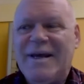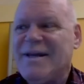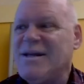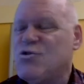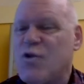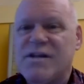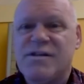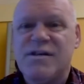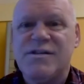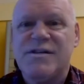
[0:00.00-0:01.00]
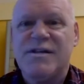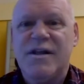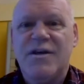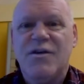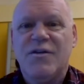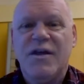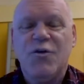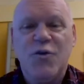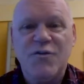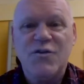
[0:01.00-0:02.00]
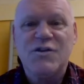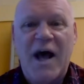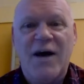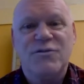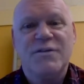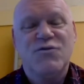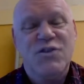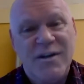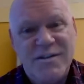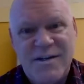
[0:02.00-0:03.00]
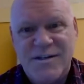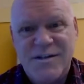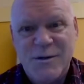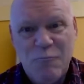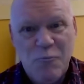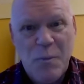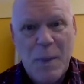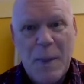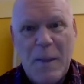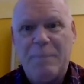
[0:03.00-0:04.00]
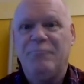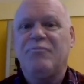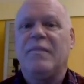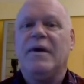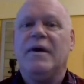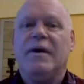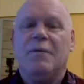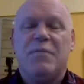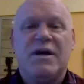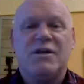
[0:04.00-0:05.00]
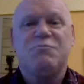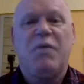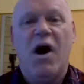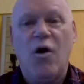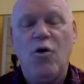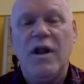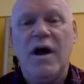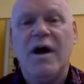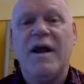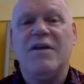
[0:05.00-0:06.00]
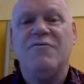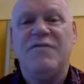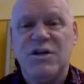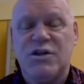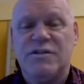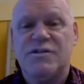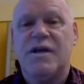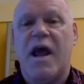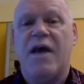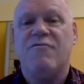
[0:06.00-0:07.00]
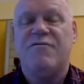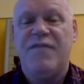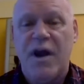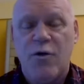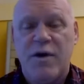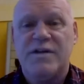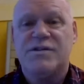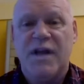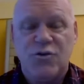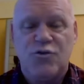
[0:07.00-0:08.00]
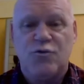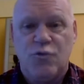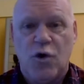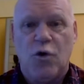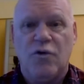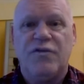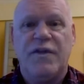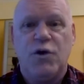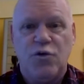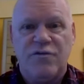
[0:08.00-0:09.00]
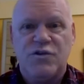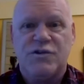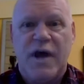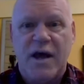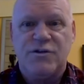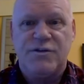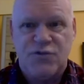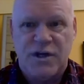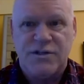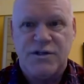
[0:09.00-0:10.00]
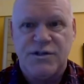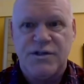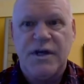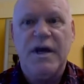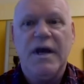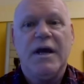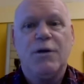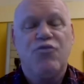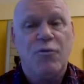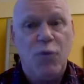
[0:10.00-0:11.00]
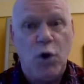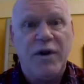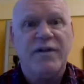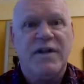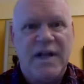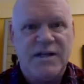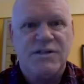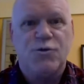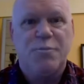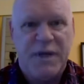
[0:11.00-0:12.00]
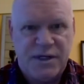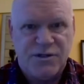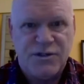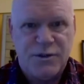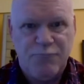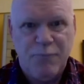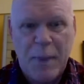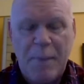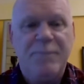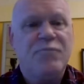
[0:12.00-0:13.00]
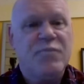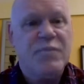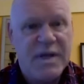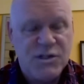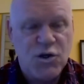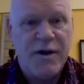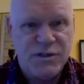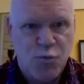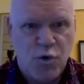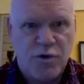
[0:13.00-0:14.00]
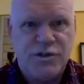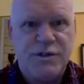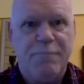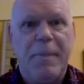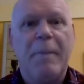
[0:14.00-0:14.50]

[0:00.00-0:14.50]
it addresses the Universal House of Justice. Because Baha'u'llah envisions a very central role for the Universal House of Justice in promoting the lesser peace. These are his words.